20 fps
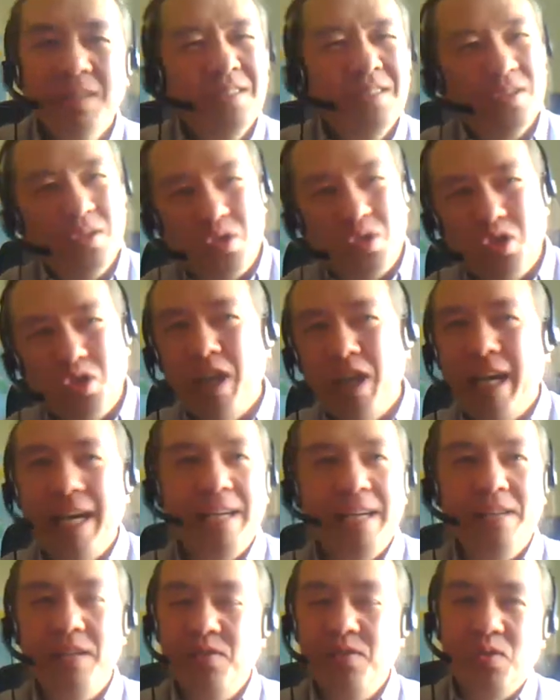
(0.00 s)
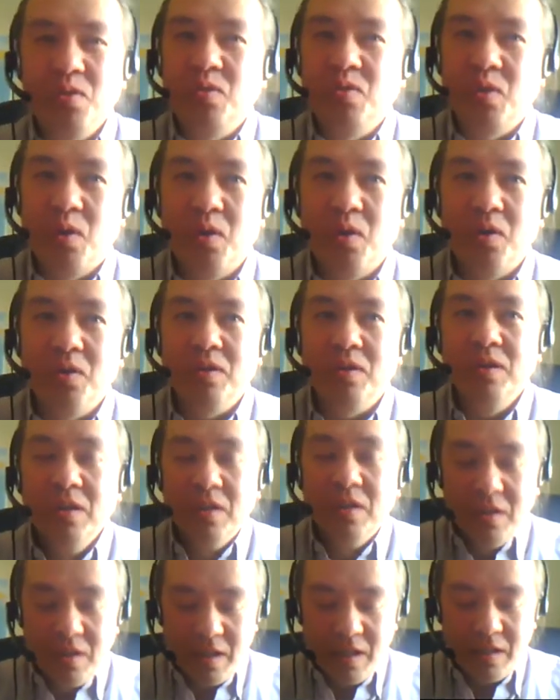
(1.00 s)
to chat, and to talk.
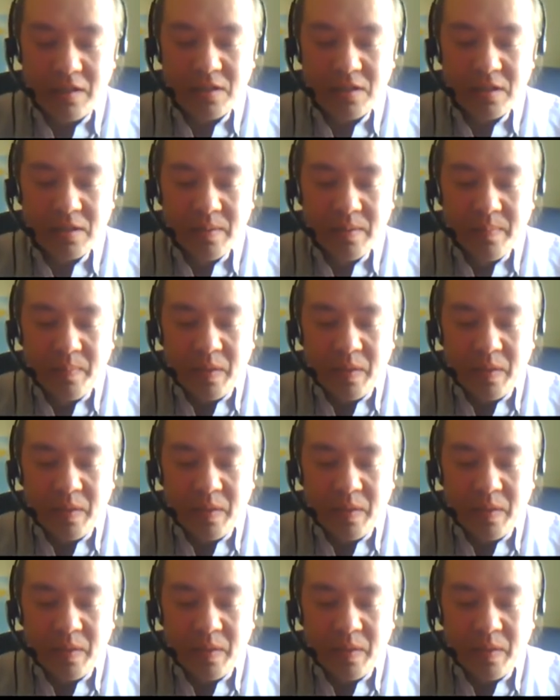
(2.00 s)
And mm-hmm.